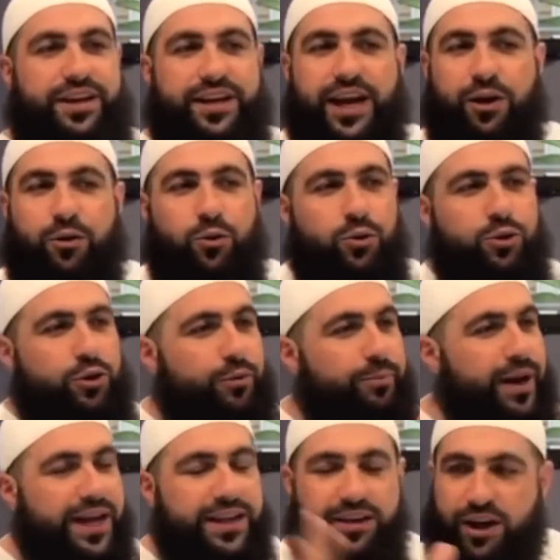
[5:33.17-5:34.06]
Now, good or
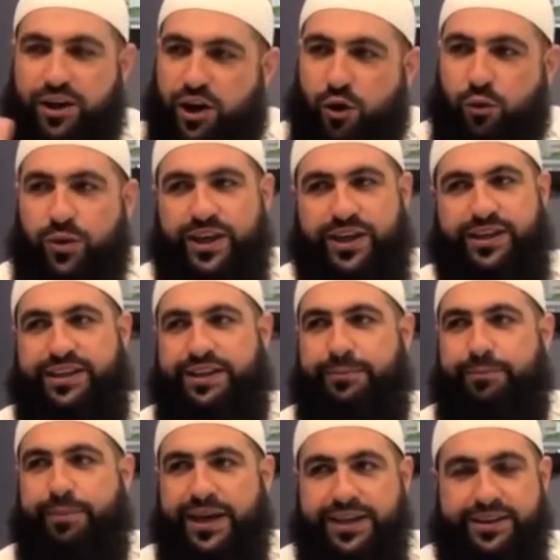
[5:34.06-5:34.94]
bad, I know we can
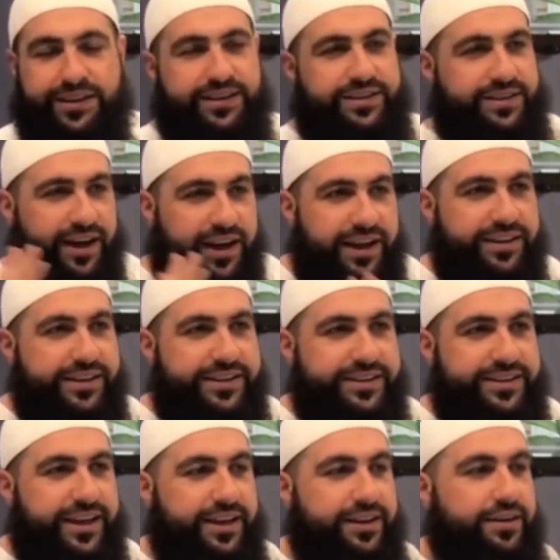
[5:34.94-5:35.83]
debate this, I
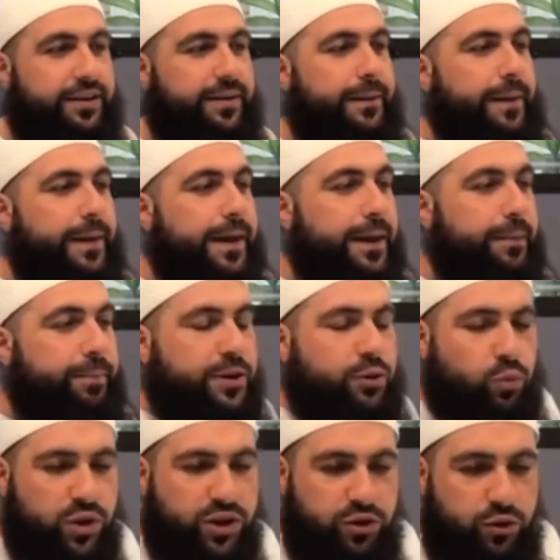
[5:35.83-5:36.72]
understand.
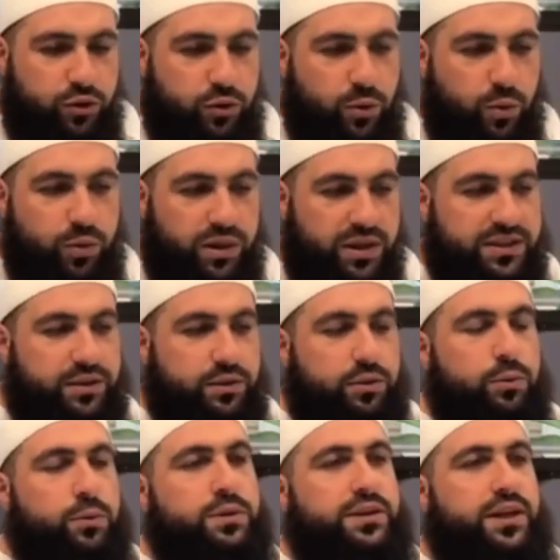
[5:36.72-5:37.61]
But what do you do with this
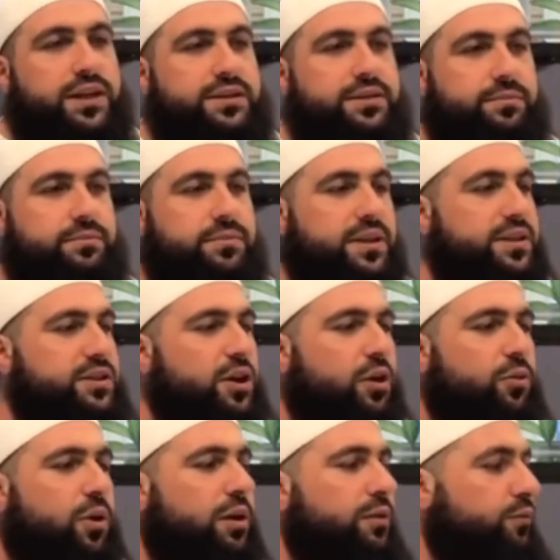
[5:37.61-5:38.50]
enthusiasm? There's
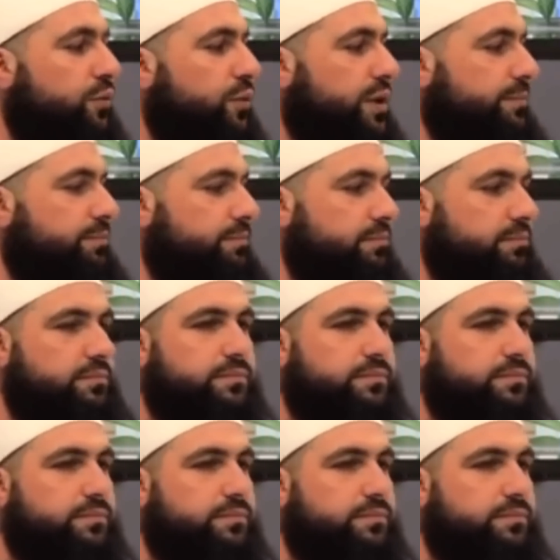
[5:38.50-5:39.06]
no role for him.